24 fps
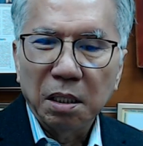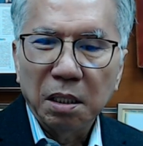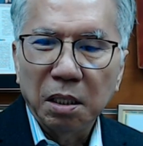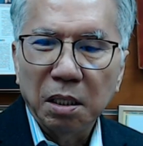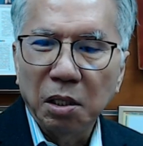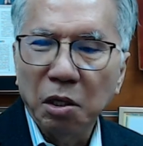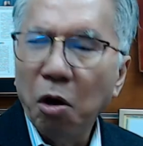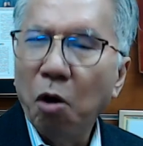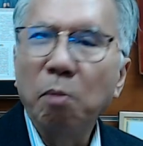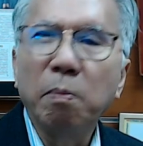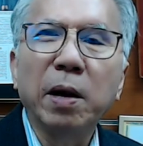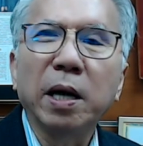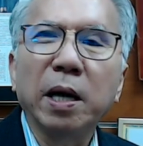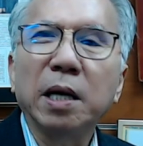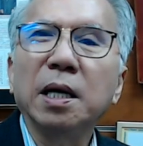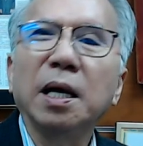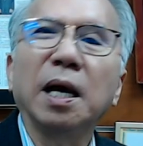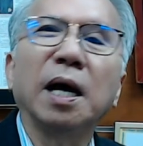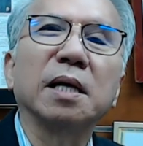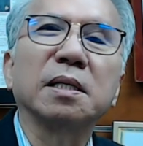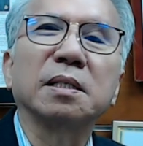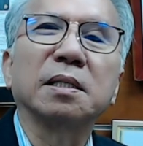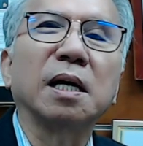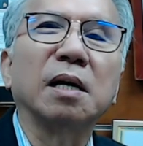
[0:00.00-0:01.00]
nobody
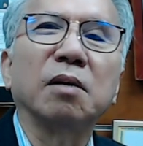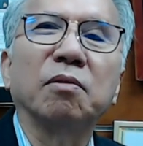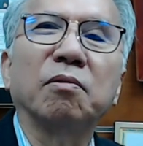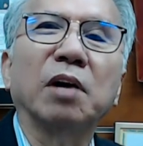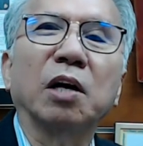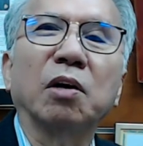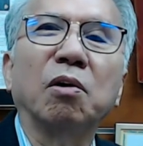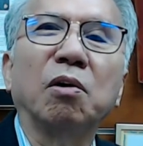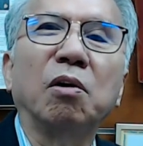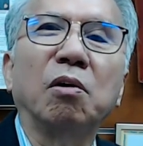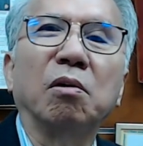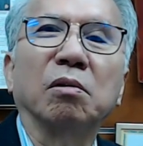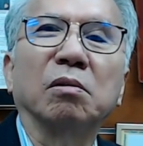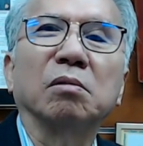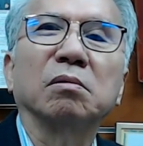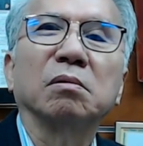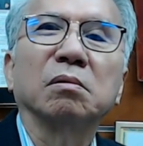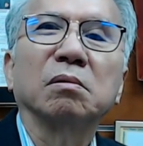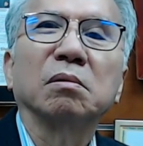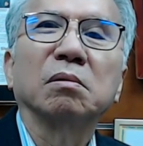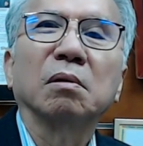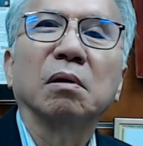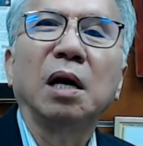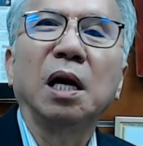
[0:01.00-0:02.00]
has that record.
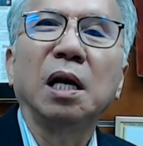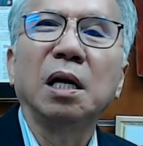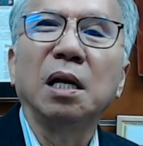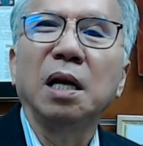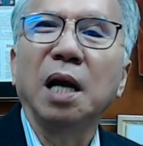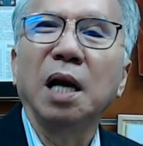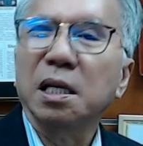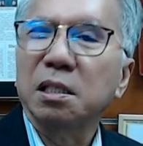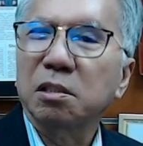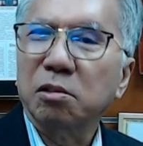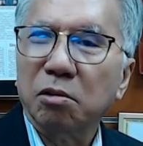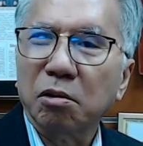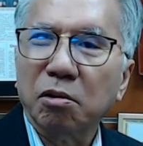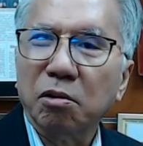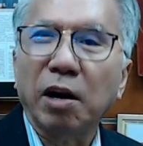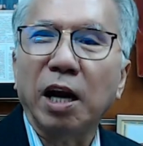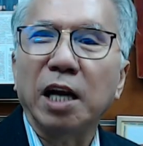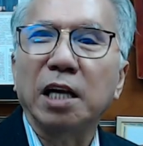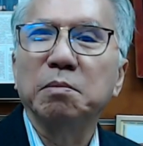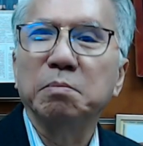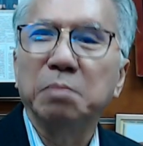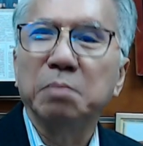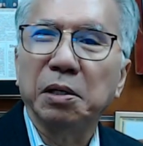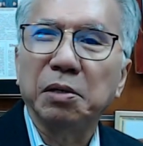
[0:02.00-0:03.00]
And that's
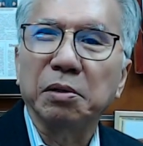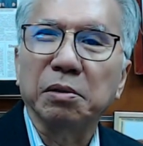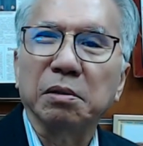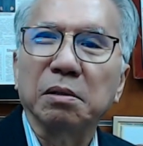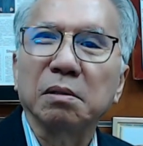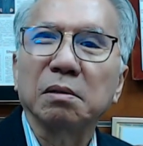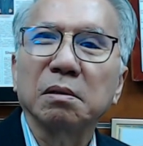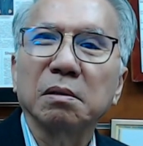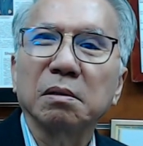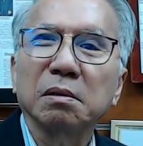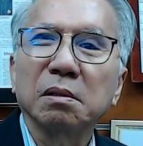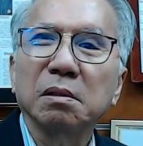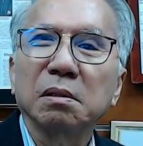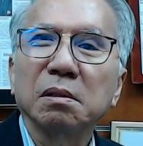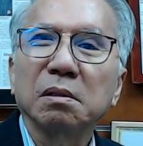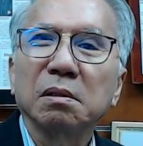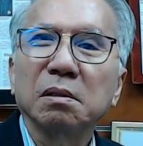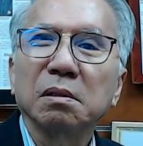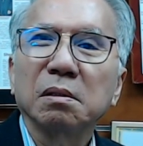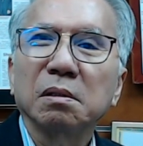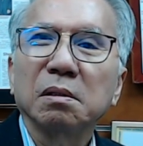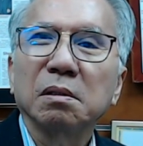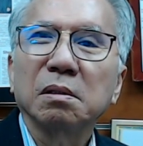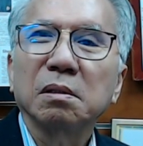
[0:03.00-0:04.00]
credible.
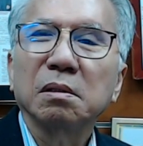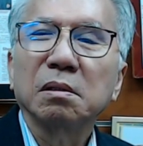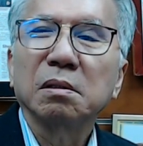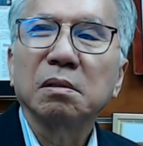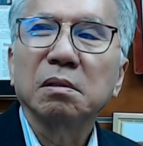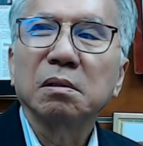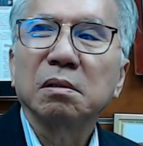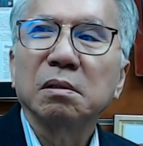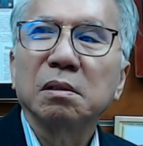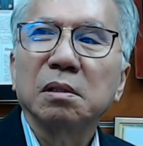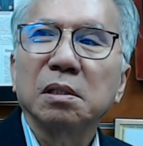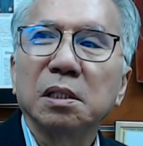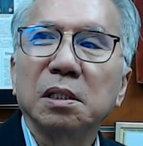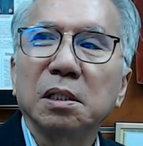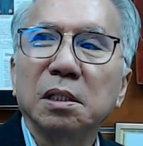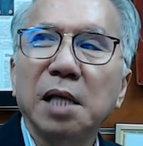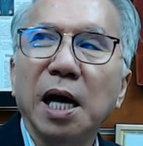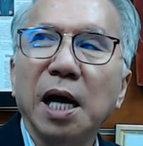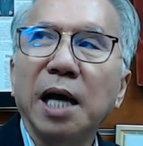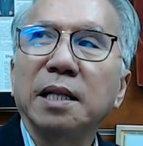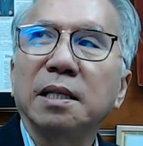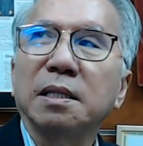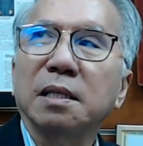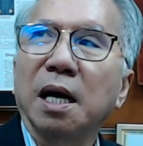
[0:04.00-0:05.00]

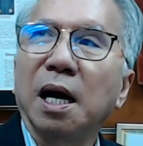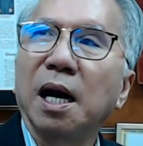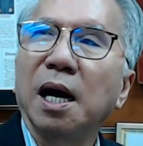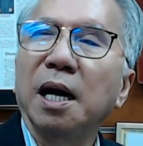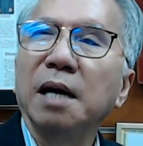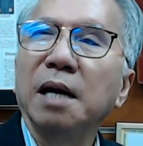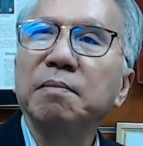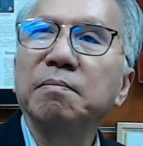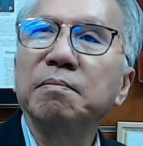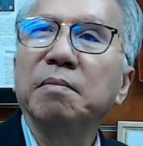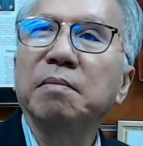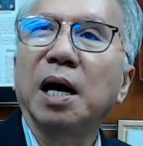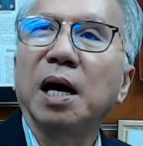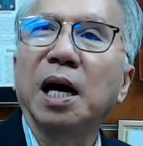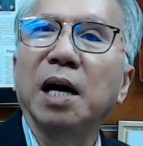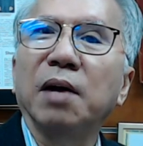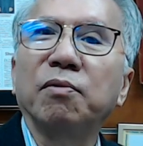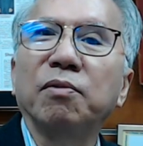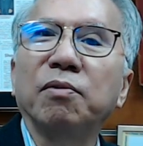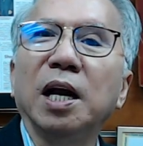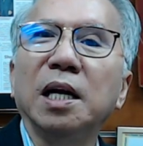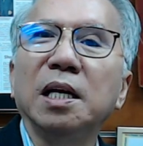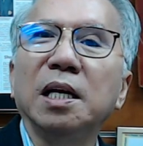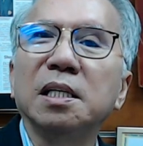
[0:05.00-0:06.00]
That time, I
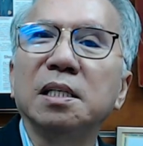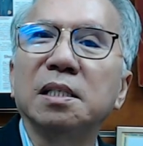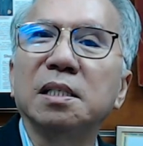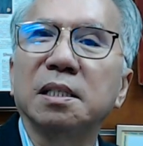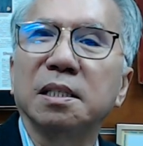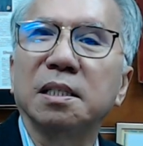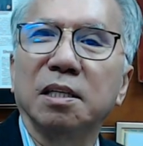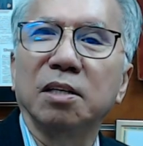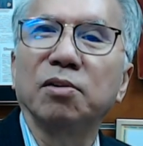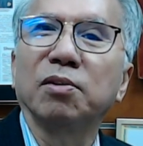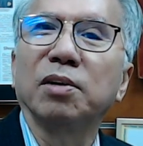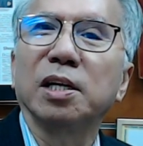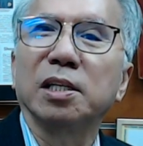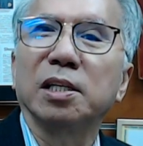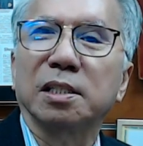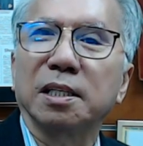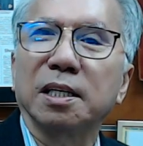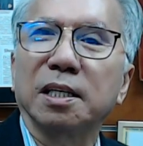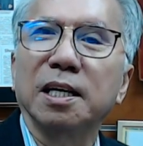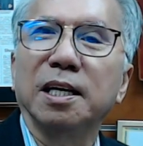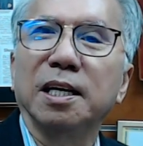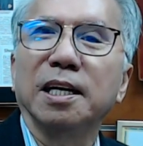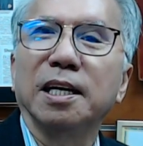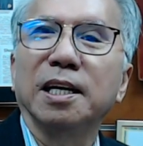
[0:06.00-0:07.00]
really
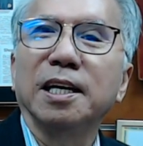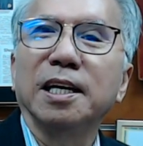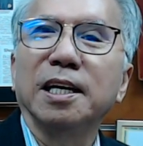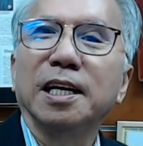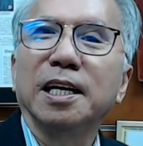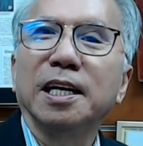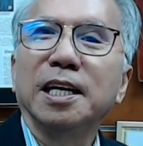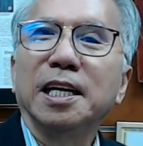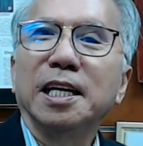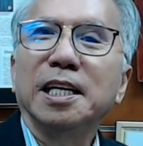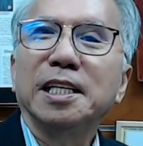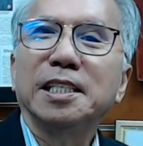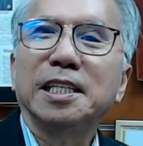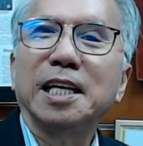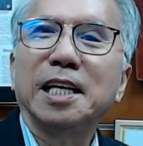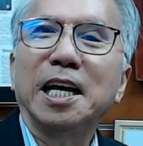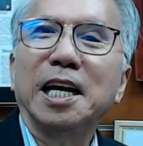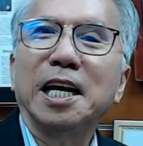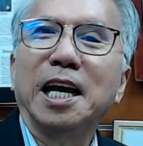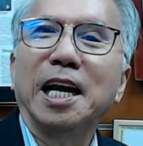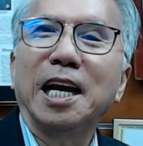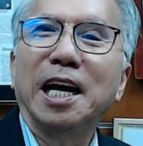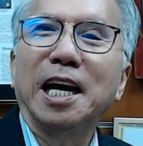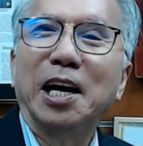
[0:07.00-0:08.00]
seriously say,
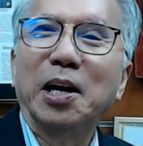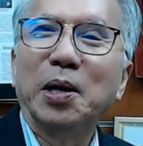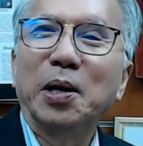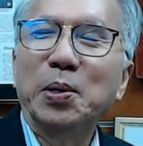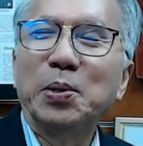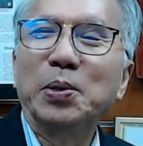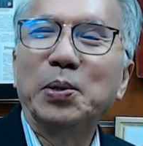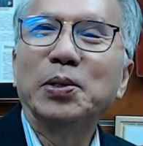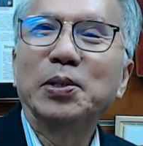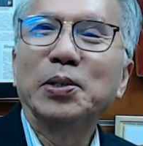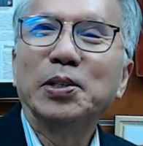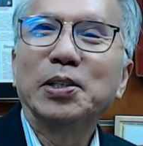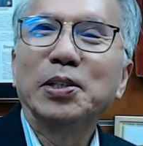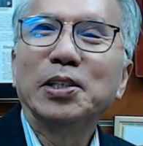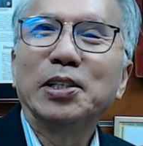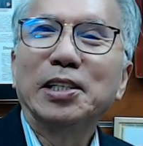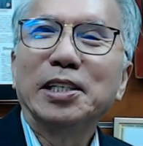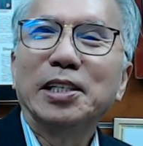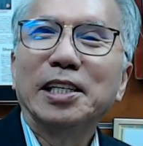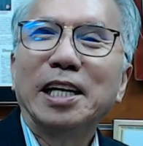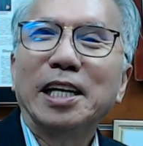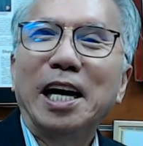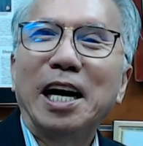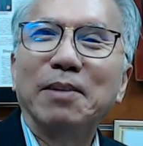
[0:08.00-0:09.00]
hey, hello,
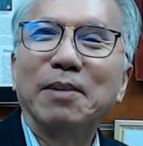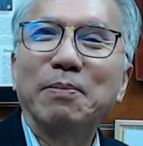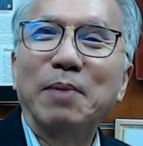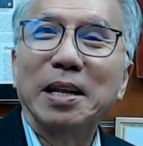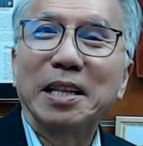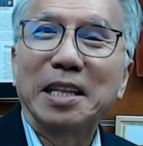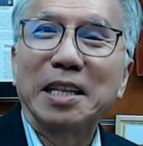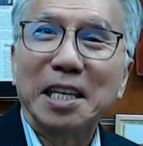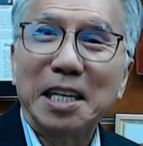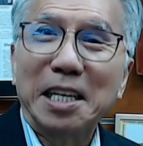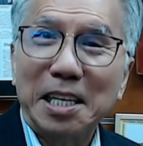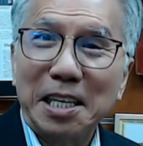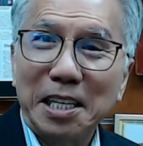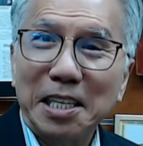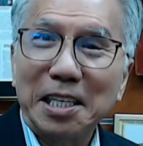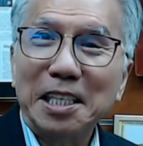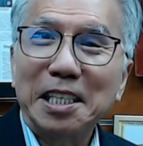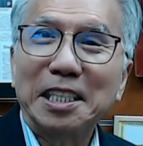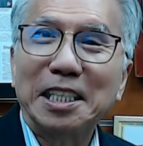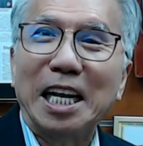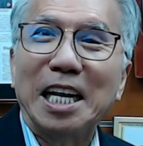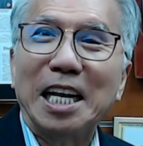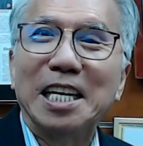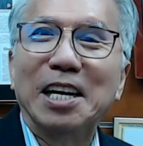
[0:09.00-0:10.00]
I better
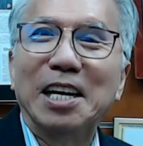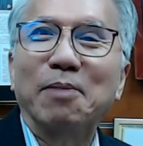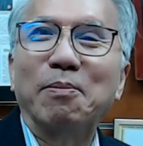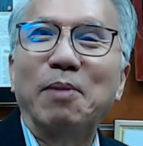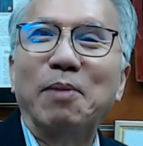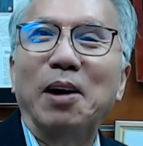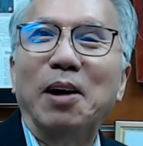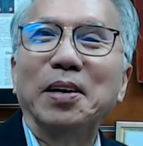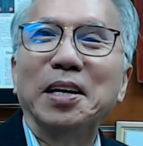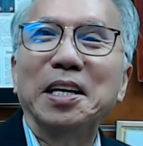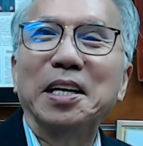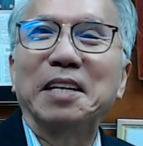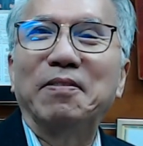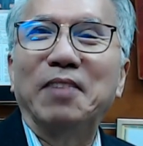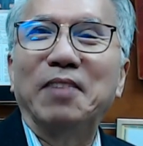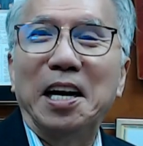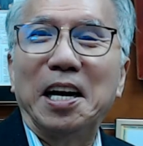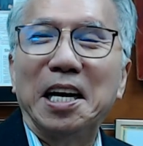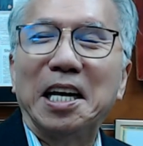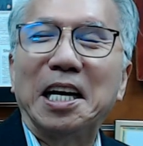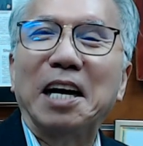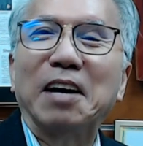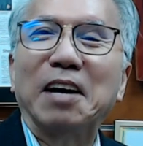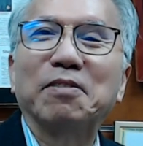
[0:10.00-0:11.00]
think about it
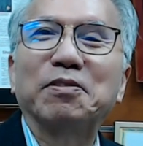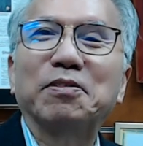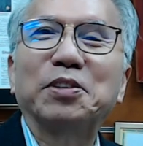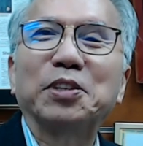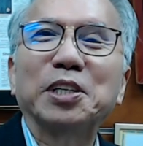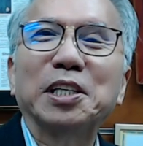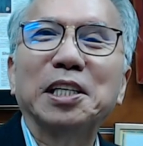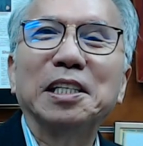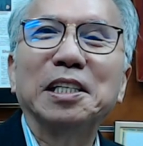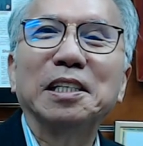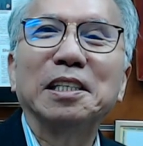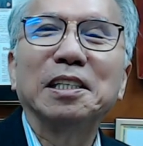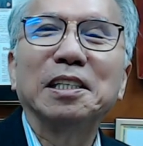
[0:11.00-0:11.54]
very carefully.